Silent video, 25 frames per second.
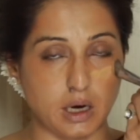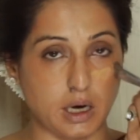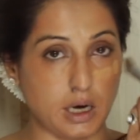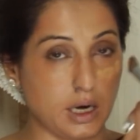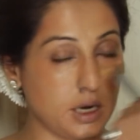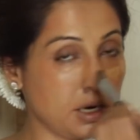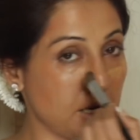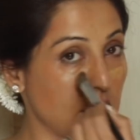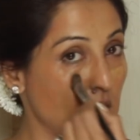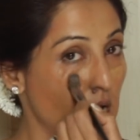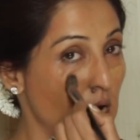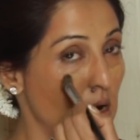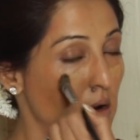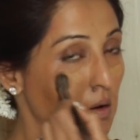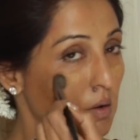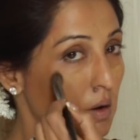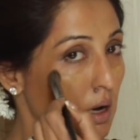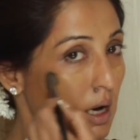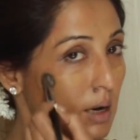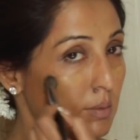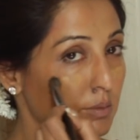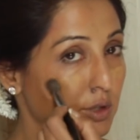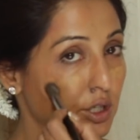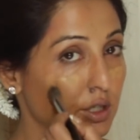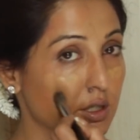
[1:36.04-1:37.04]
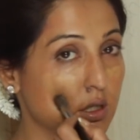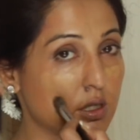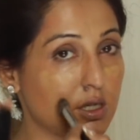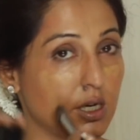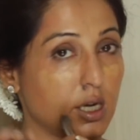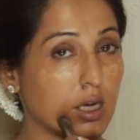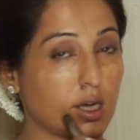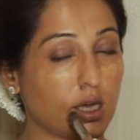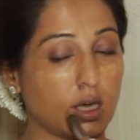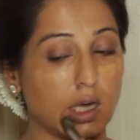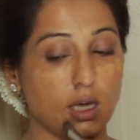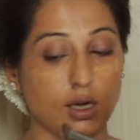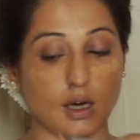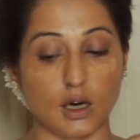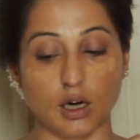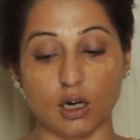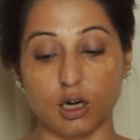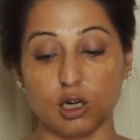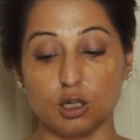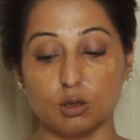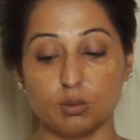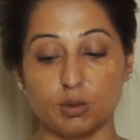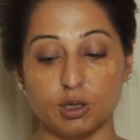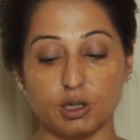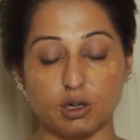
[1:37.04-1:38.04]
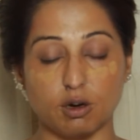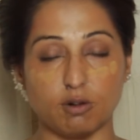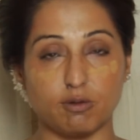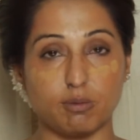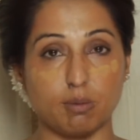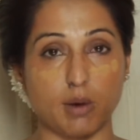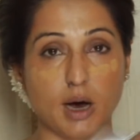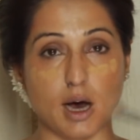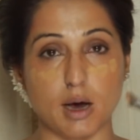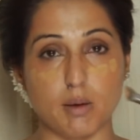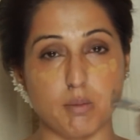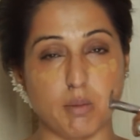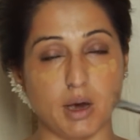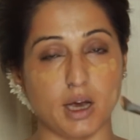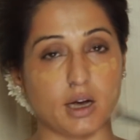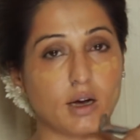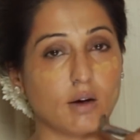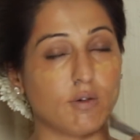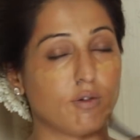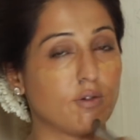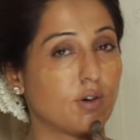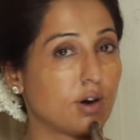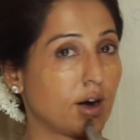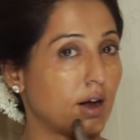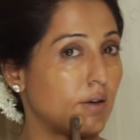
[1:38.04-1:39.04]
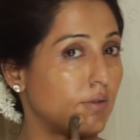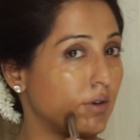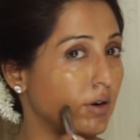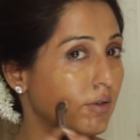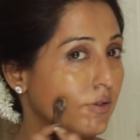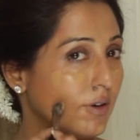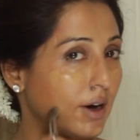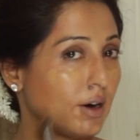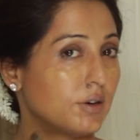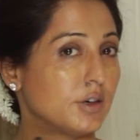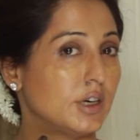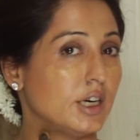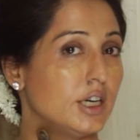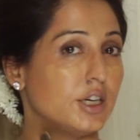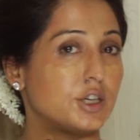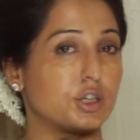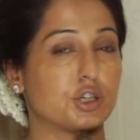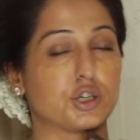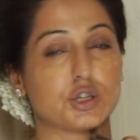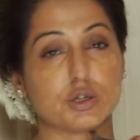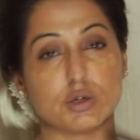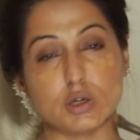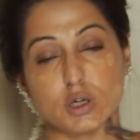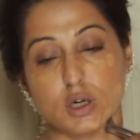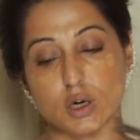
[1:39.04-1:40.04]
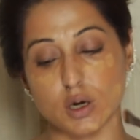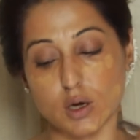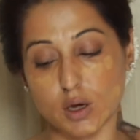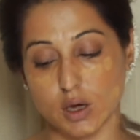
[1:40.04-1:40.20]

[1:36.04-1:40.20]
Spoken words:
And now I'm just taking a little bit of my Makeup Forever foundation.